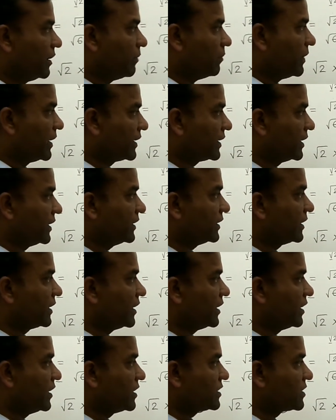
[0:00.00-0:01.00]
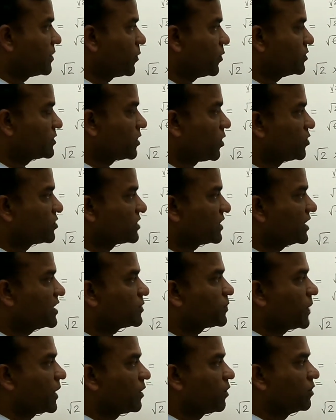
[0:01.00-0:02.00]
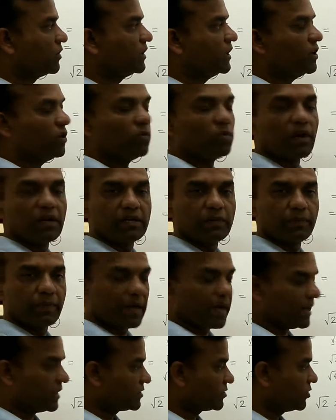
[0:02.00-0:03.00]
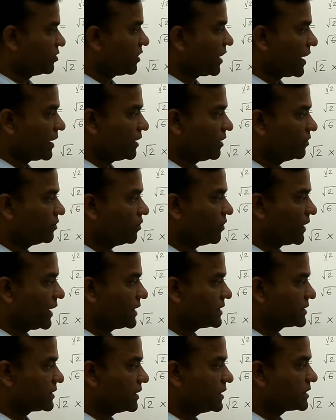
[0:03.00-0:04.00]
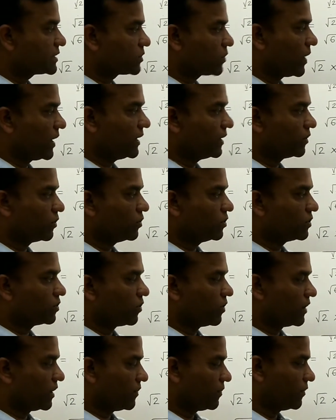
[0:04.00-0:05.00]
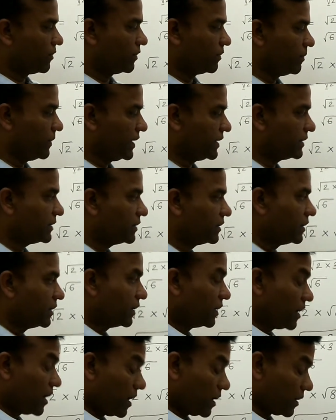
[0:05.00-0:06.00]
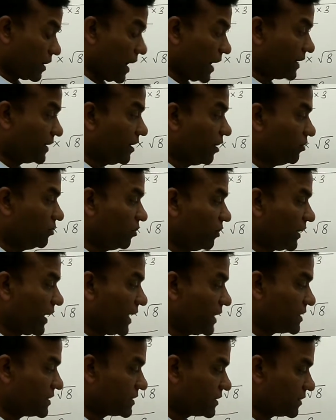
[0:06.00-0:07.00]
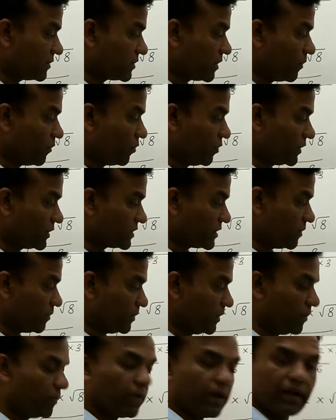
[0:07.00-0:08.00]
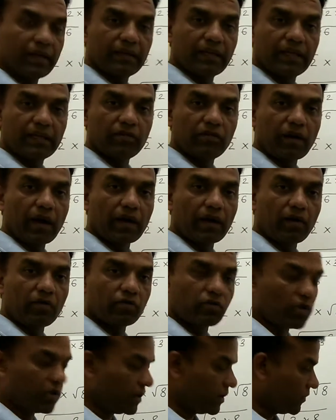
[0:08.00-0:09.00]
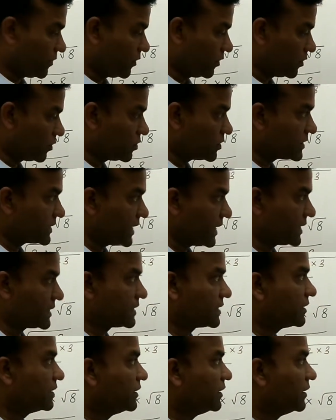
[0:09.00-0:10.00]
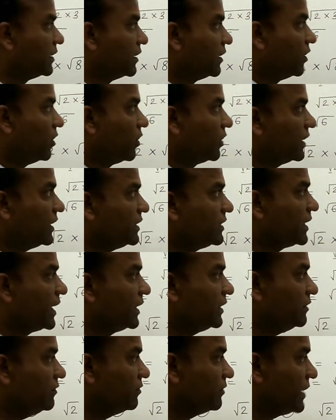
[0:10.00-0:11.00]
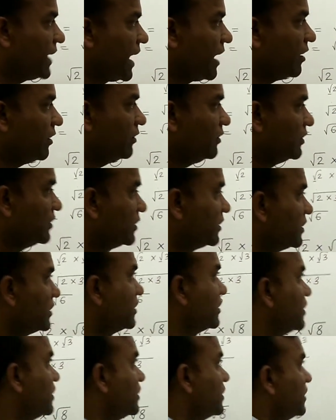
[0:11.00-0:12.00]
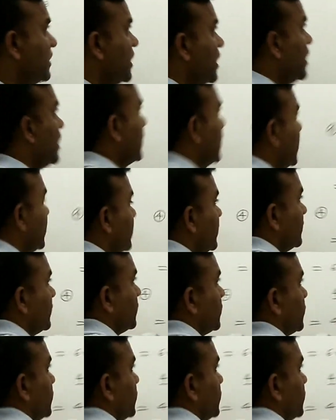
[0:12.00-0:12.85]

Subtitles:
but in suppose question is for only you multiply, so you write down your answer is 12 root 24, but write down your answer with simplify, then you write down 24 root 6. Okay, then we have another